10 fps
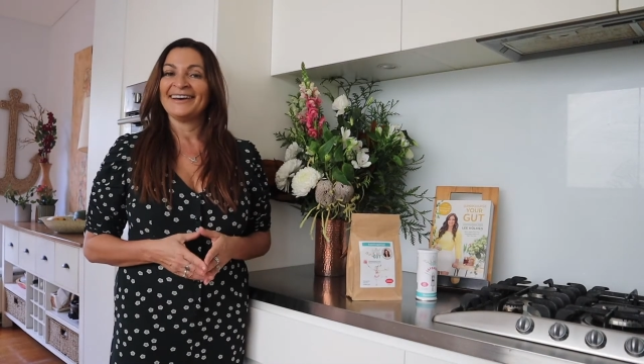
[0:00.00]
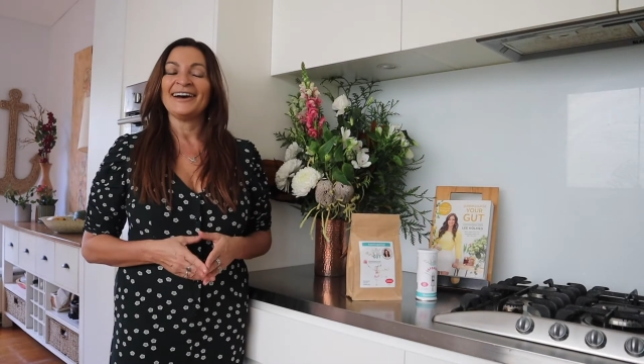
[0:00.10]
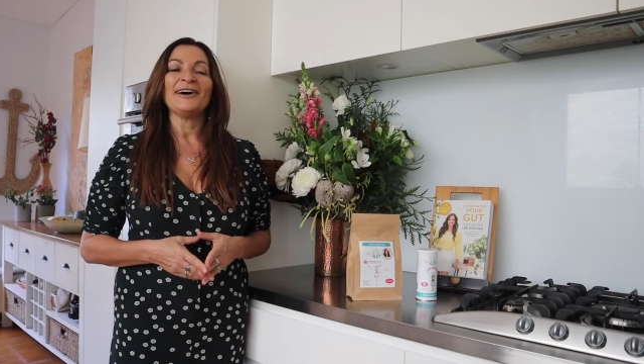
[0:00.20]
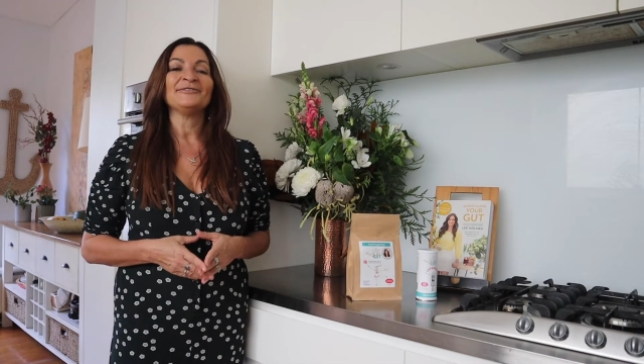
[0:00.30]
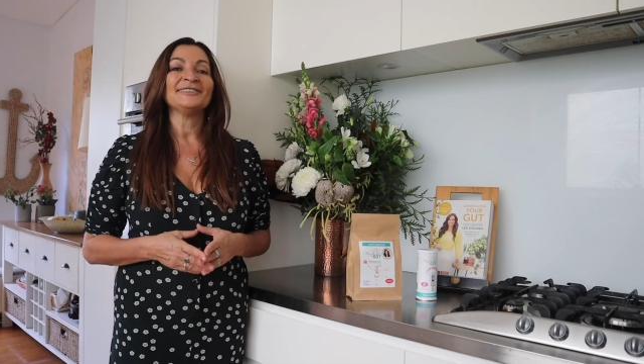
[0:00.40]

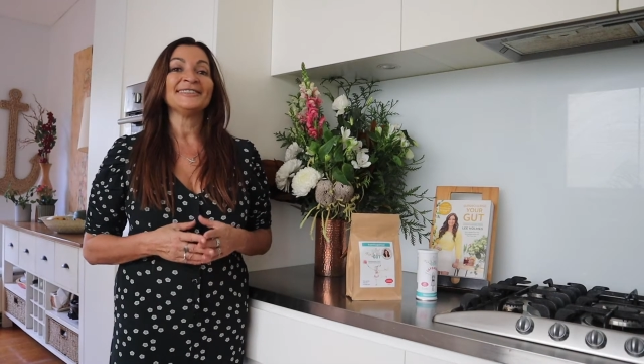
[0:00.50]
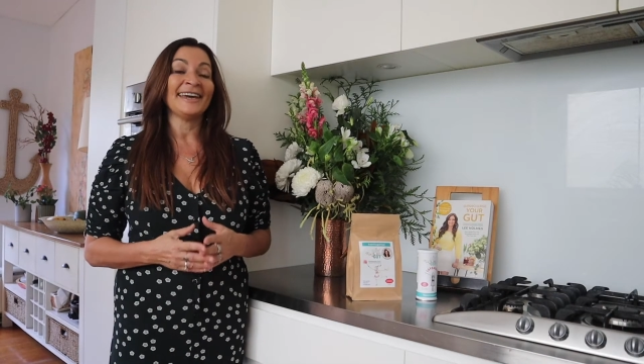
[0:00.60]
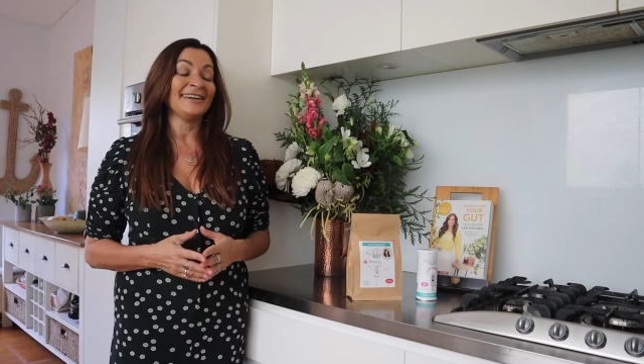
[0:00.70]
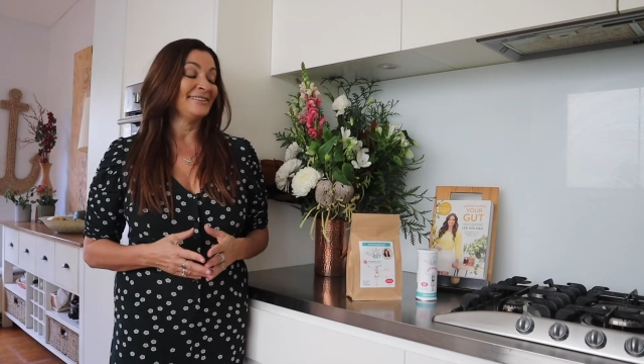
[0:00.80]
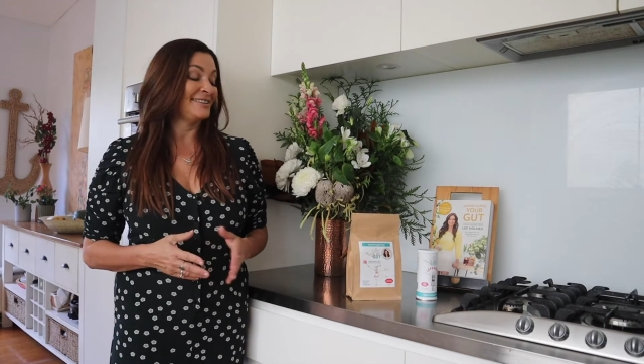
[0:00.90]
After
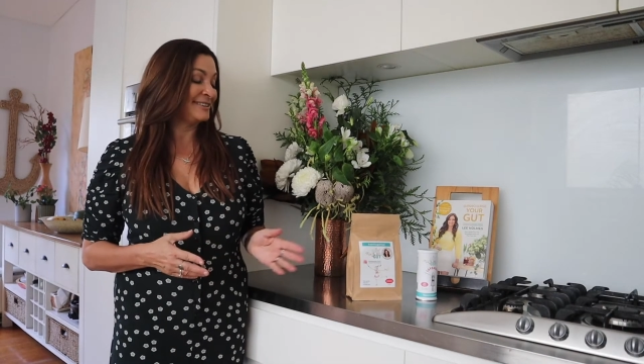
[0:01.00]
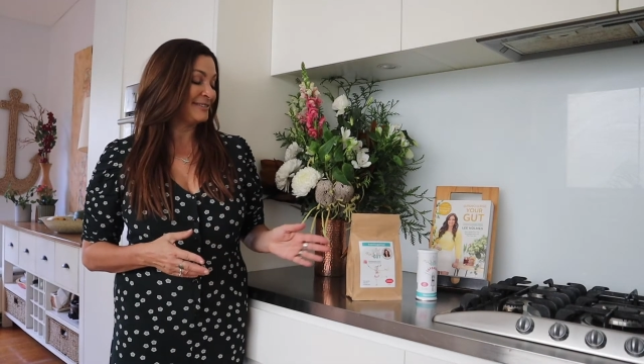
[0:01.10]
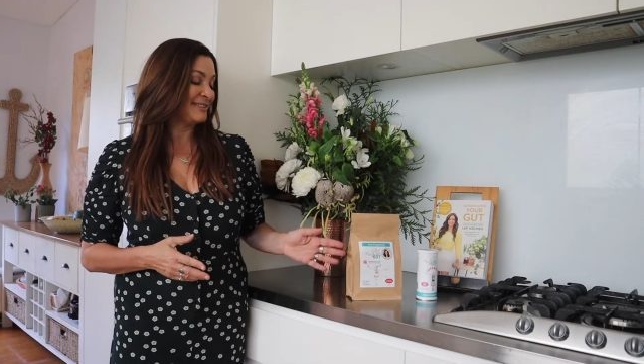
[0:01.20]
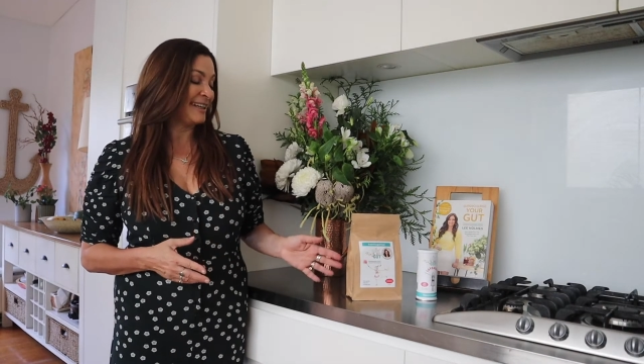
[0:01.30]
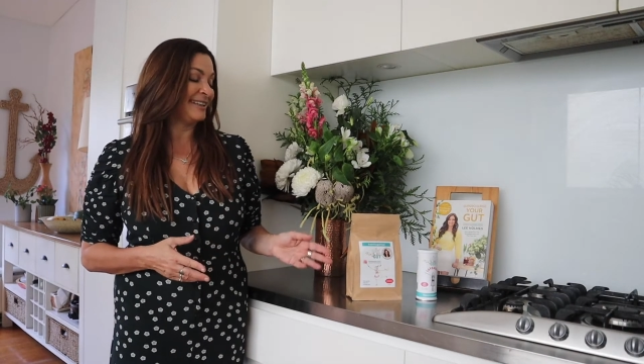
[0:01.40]
10 years
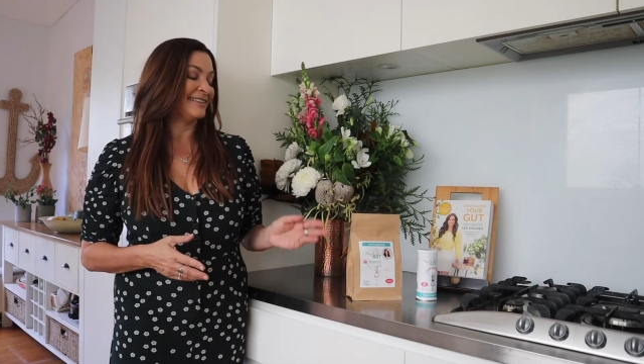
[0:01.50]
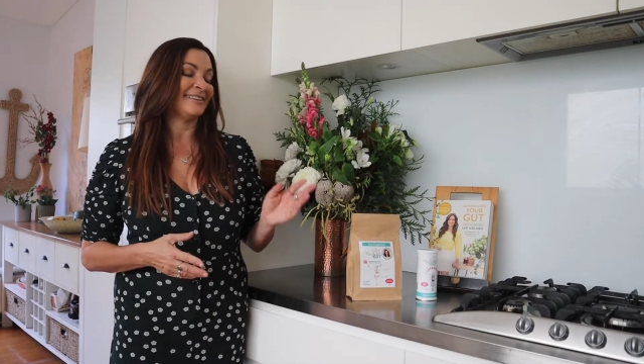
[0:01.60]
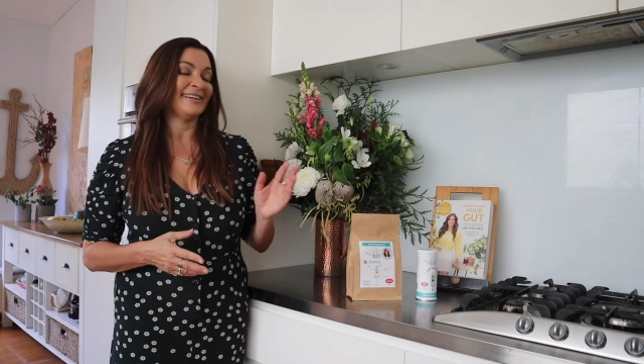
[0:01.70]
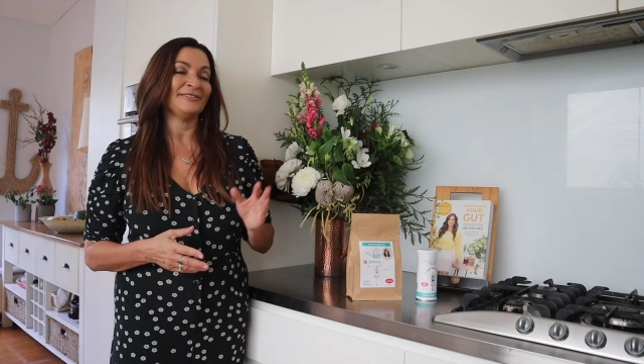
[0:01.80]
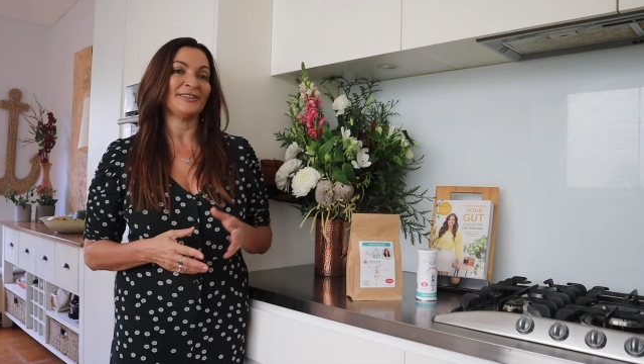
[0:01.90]
of taking the
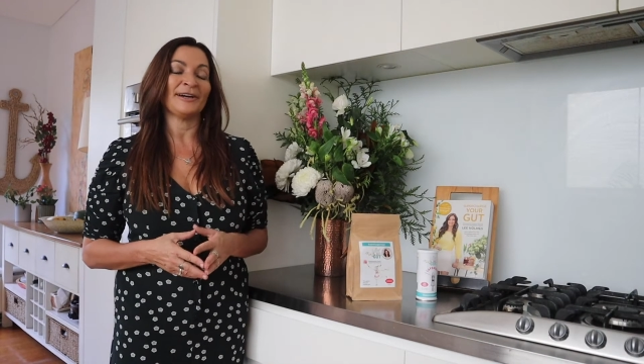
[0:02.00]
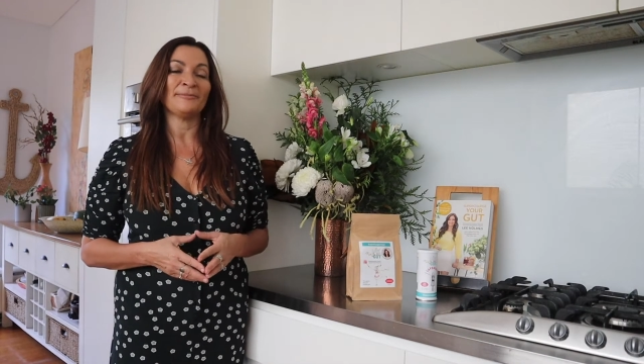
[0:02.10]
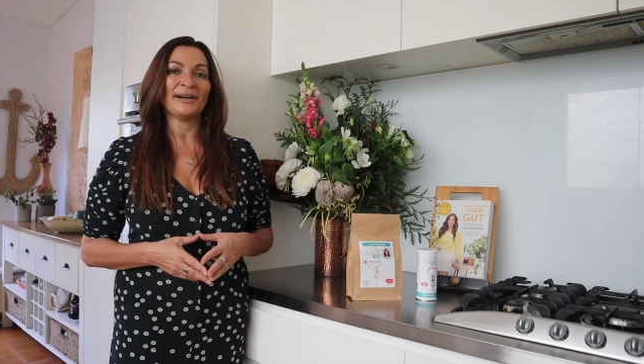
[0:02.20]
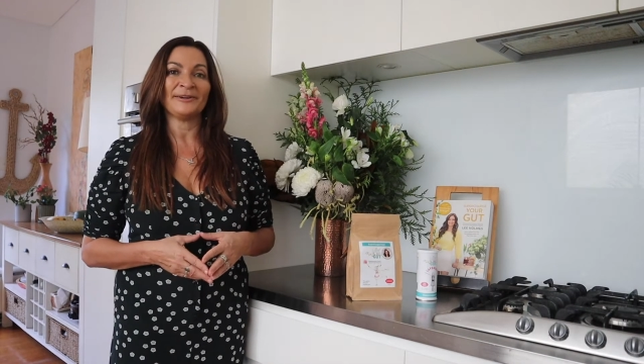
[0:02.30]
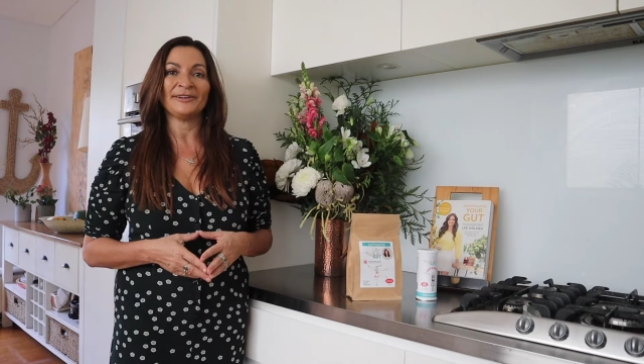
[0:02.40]
Love Your Gut
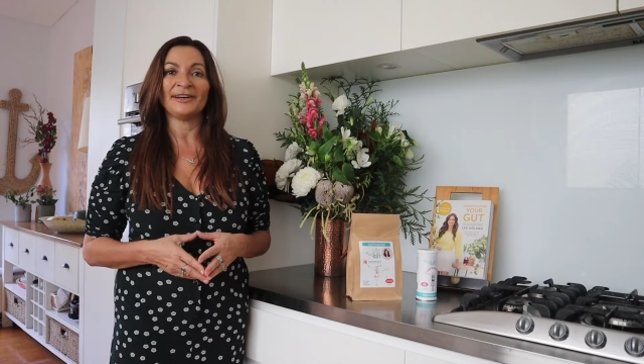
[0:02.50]
powder,